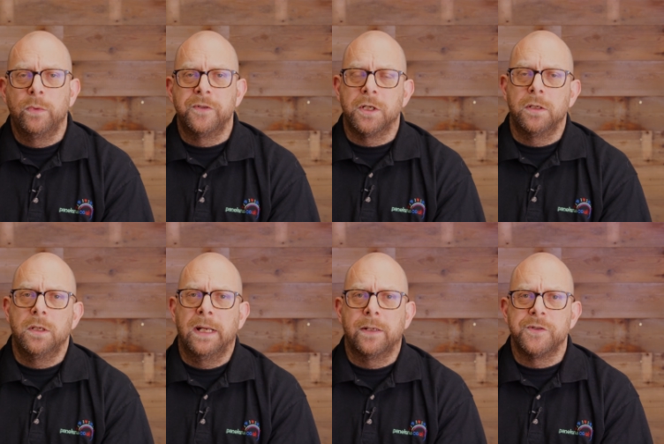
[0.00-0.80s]
We've shown
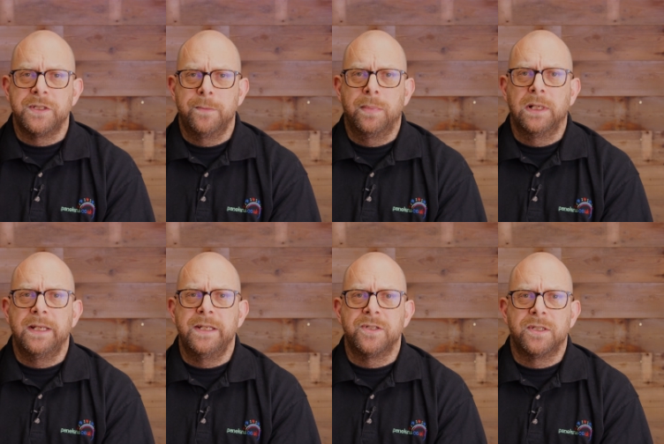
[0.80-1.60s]
you how simple it
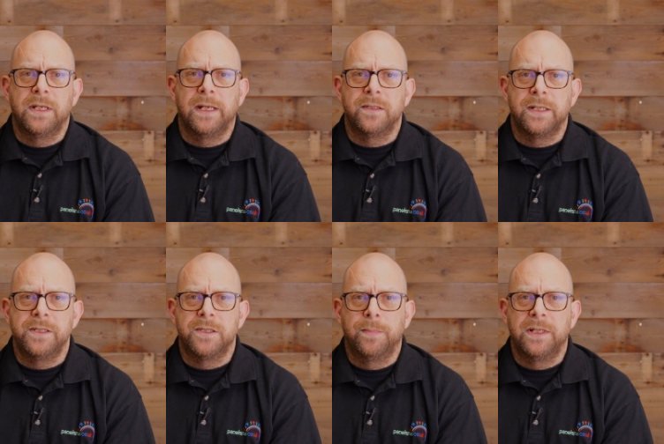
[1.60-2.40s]
is to get
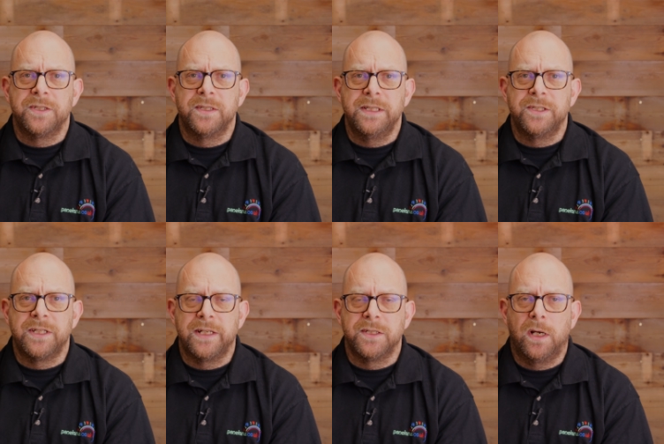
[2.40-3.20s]
Dataplicity
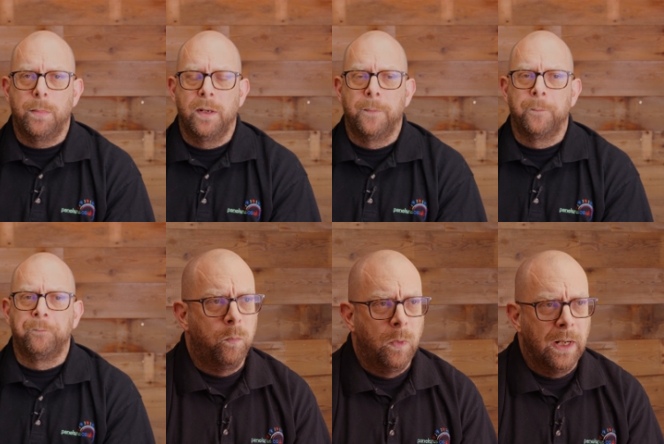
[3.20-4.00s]
set up
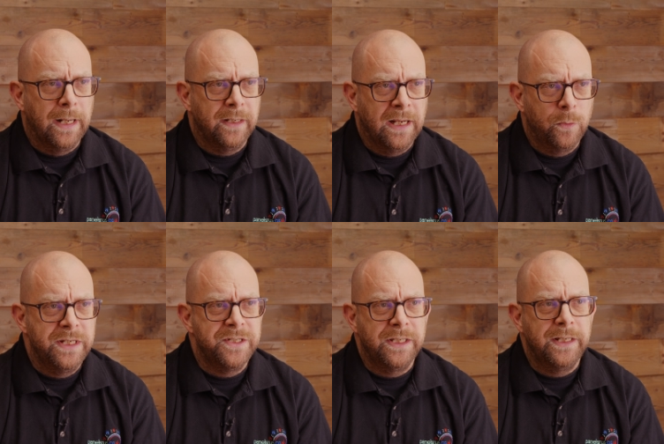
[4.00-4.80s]
and how
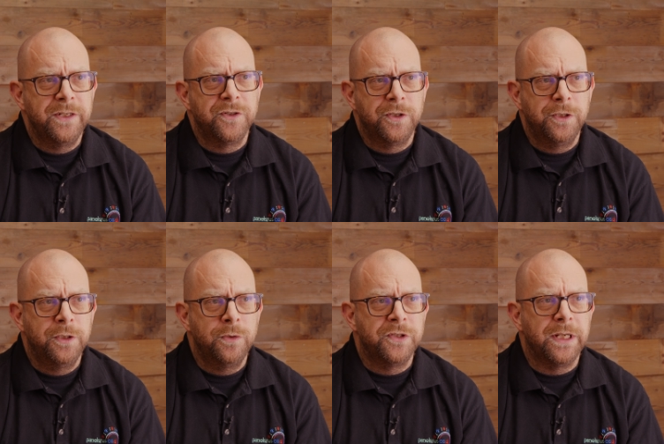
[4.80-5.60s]
easy it is to
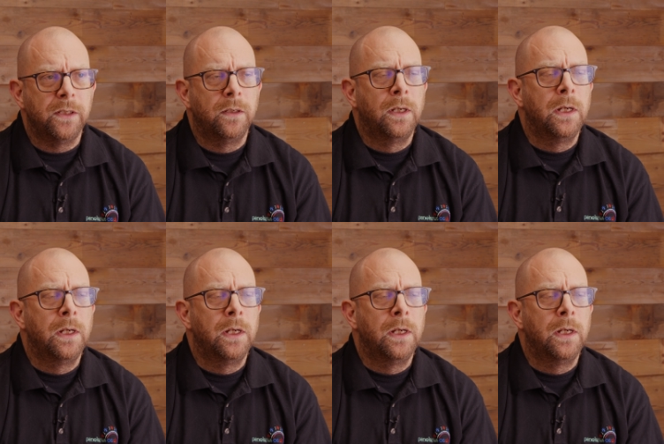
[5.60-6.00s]
use it